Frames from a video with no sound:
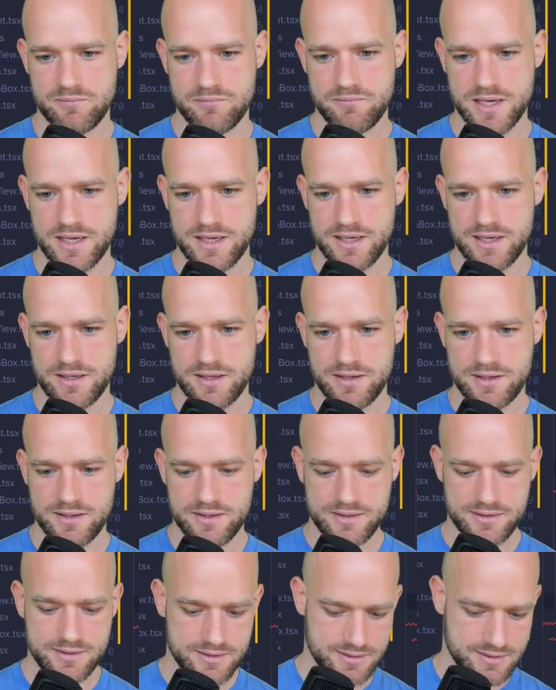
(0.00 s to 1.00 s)
by
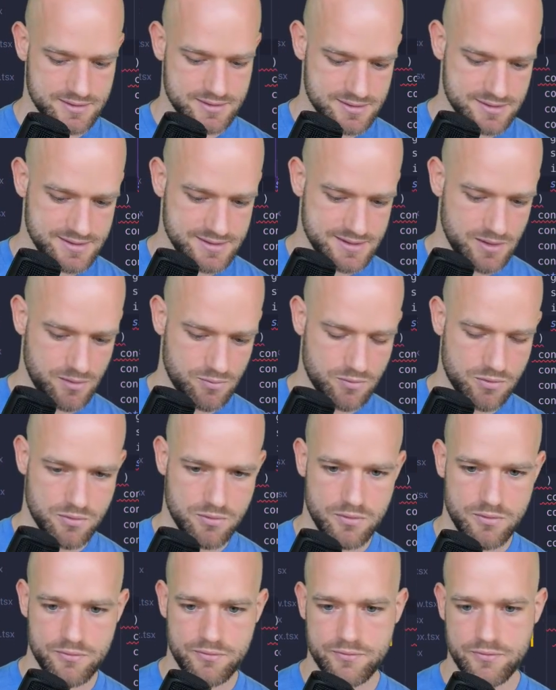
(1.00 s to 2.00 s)

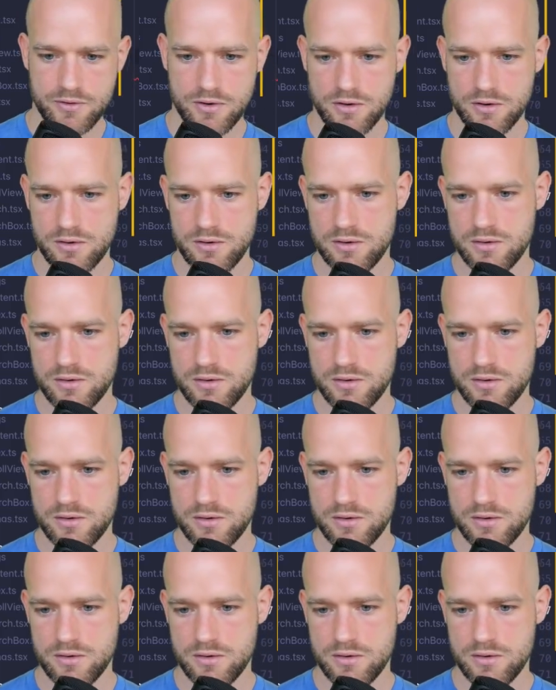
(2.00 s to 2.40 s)
0.4,